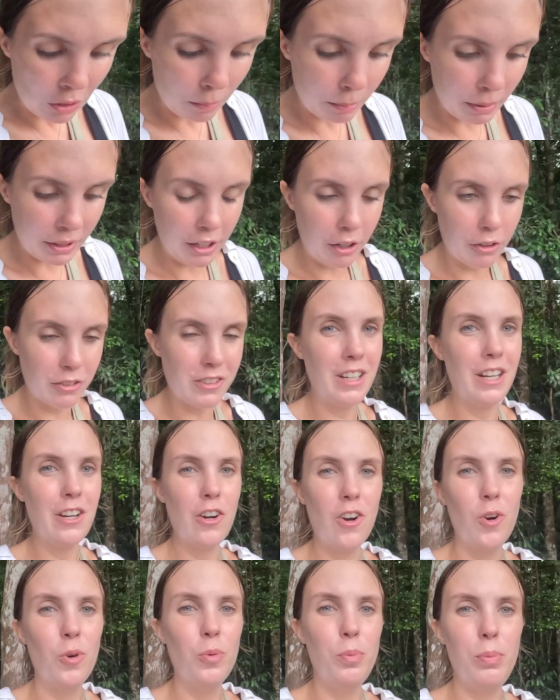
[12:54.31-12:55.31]
but they also
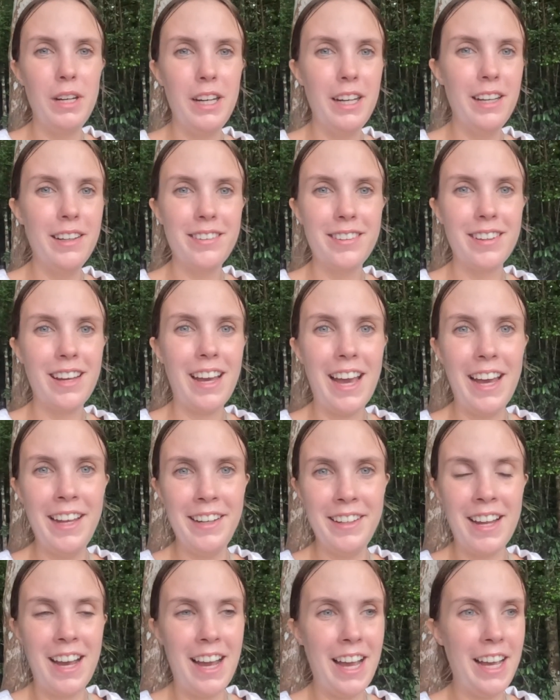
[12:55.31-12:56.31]
didn't open it at
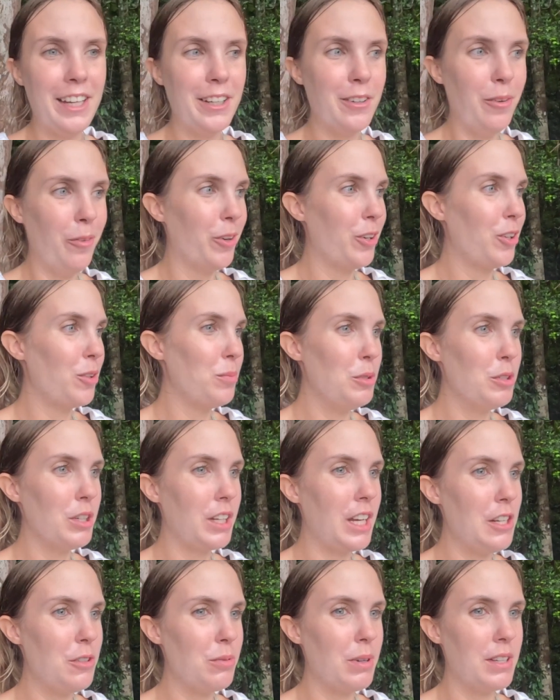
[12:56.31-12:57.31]
9 or
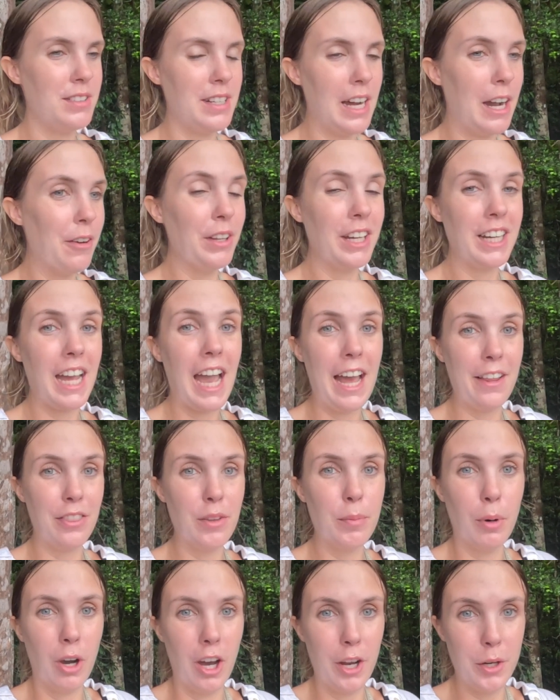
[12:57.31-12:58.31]
communicate to us down like at the
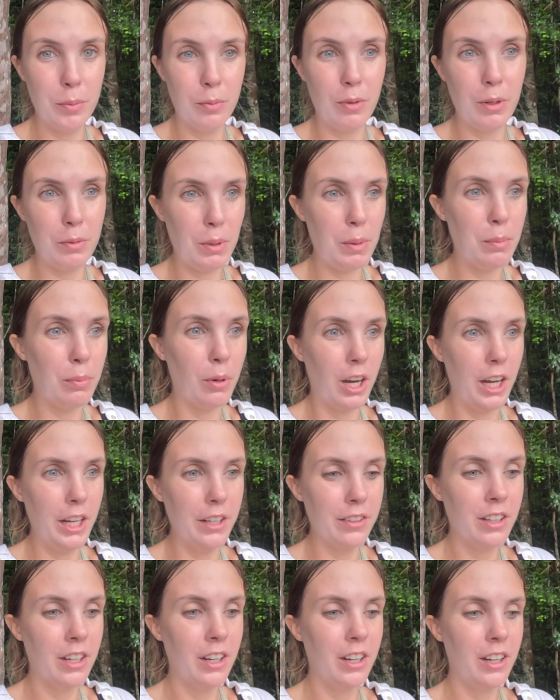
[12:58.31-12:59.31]
bottom when we bought
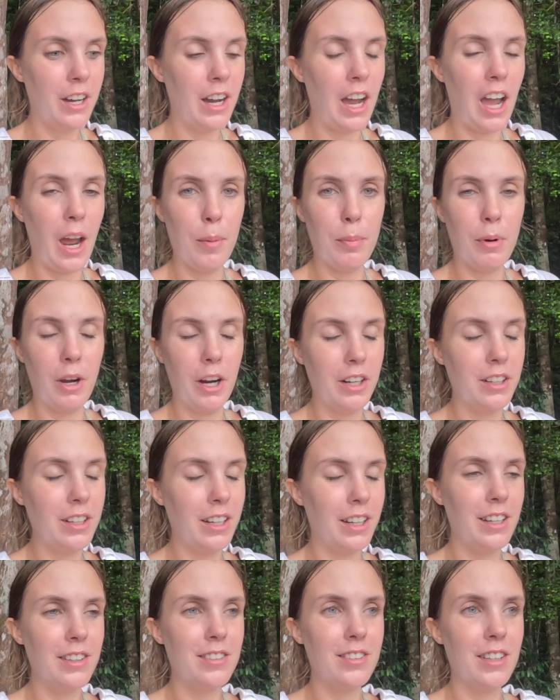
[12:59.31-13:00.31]
our park
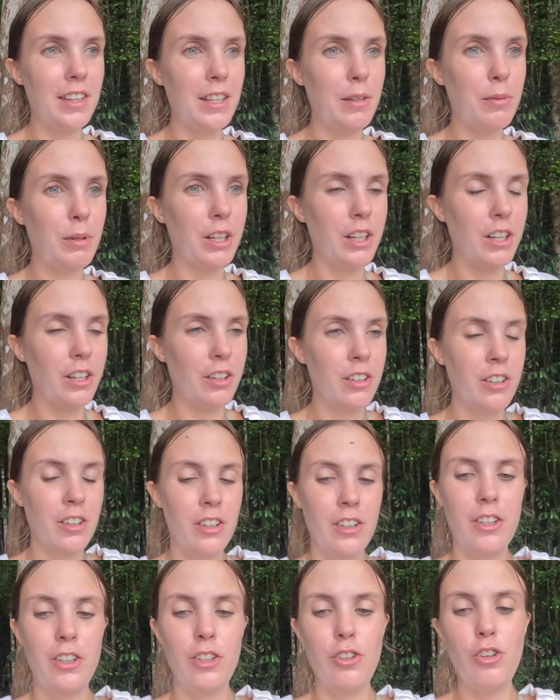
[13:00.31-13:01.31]
tickets that
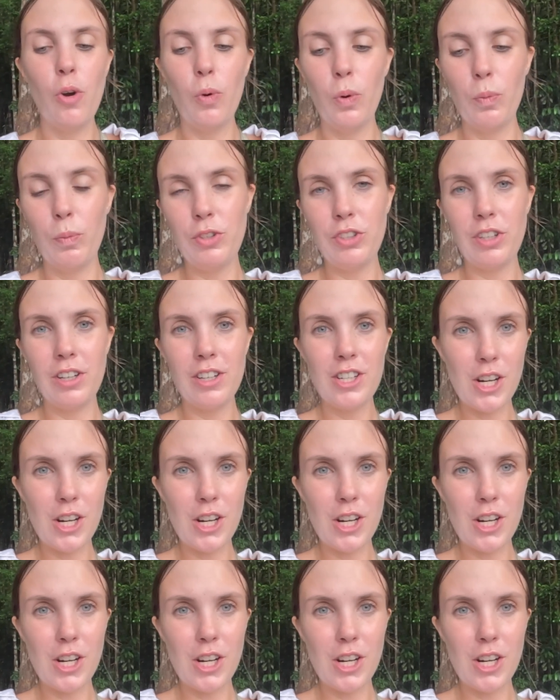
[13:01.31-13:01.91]
no one was going to